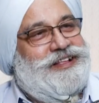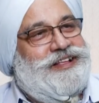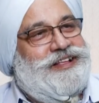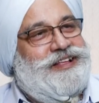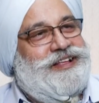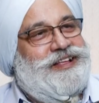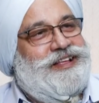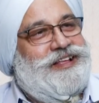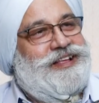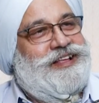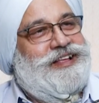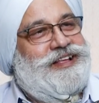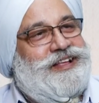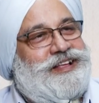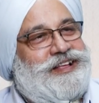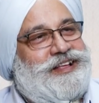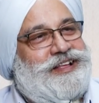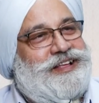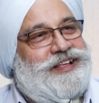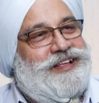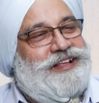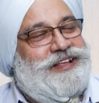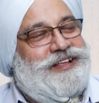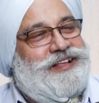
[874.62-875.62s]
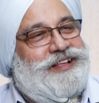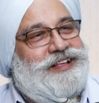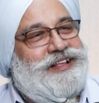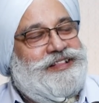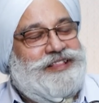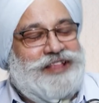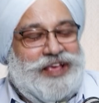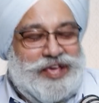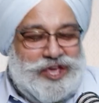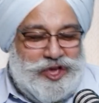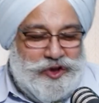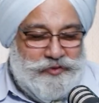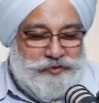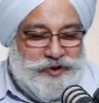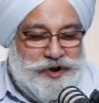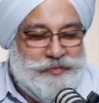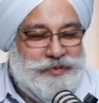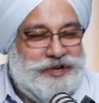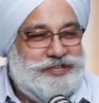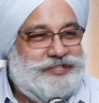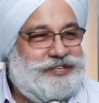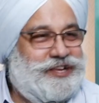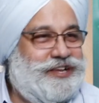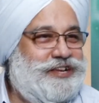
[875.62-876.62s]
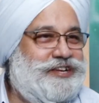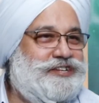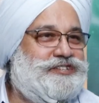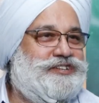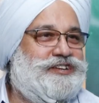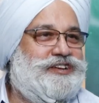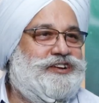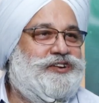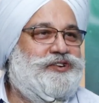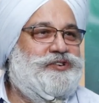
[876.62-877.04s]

much for doing this. Thank uh, you very much, us, Good